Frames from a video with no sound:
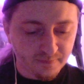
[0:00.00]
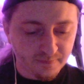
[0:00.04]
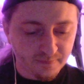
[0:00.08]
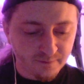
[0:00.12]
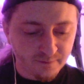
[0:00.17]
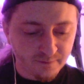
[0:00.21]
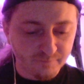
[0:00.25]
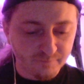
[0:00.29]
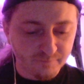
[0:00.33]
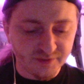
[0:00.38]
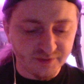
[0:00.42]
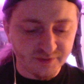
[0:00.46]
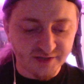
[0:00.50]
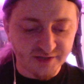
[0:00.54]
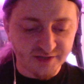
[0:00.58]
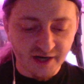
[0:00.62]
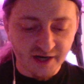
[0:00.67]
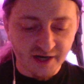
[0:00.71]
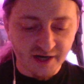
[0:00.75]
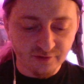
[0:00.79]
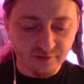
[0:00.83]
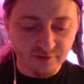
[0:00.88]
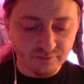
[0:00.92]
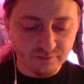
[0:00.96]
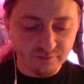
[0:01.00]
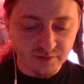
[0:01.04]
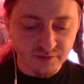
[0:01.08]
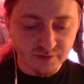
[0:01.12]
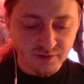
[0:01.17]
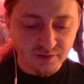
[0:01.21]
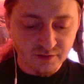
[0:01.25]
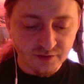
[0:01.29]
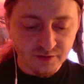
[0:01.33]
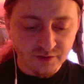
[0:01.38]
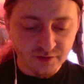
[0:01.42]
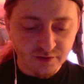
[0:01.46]
But Direm
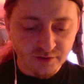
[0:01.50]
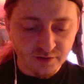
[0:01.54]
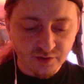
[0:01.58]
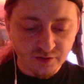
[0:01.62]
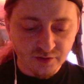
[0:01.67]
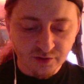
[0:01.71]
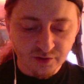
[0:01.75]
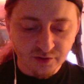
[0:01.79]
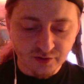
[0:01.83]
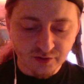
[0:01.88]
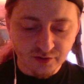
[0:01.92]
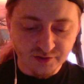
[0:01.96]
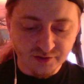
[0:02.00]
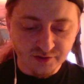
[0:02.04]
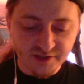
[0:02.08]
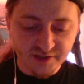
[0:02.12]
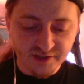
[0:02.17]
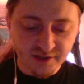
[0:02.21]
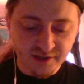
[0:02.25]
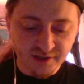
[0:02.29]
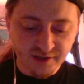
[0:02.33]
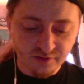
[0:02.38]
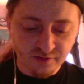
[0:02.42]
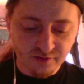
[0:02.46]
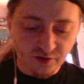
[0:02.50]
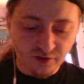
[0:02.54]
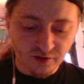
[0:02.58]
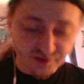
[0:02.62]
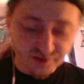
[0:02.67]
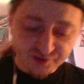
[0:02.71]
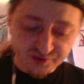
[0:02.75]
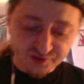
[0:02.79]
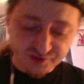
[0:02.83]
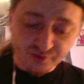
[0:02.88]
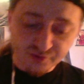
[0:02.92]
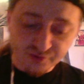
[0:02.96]
could
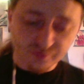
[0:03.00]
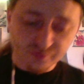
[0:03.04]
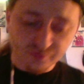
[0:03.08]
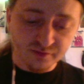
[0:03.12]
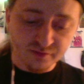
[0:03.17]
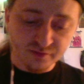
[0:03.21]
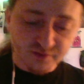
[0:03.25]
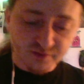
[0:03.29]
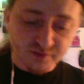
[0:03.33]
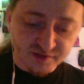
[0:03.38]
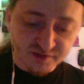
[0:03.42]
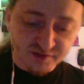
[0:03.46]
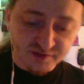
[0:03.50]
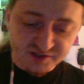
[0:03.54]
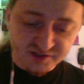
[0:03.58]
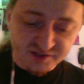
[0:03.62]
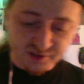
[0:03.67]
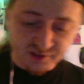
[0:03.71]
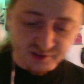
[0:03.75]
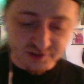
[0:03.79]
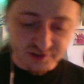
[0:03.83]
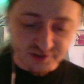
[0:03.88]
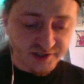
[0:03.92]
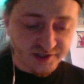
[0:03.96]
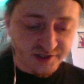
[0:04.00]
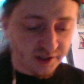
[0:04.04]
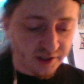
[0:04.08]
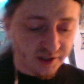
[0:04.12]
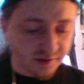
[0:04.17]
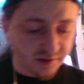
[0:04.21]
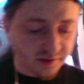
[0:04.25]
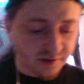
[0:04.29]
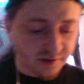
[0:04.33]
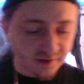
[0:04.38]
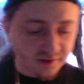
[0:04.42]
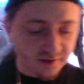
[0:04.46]
also still a tongue
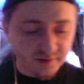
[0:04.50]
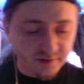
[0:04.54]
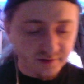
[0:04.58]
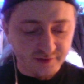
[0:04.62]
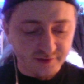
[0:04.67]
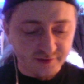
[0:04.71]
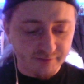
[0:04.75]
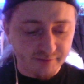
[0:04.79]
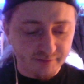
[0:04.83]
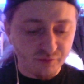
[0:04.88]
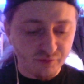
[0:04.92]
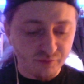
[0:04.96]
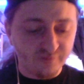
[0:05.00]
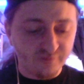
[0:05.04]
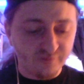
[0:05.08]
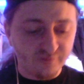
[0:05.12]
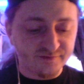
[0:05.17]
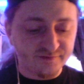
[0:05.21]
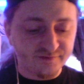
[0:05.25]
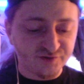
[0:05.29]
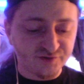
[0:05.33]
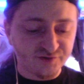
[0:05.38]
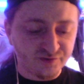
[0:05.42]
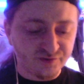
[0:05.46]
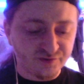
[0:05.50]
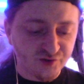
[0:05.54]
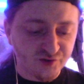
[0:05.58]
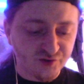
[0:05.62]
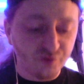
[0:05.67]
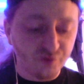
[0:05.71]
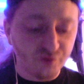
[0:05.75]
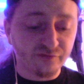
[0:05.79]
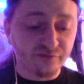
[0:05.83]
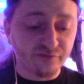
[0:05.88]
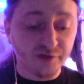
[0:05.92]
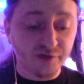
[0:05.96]
that moved too
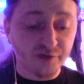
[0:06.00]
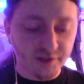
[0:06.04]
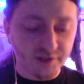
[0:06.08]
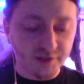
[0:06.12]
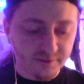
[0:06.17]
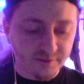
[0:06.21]
freely.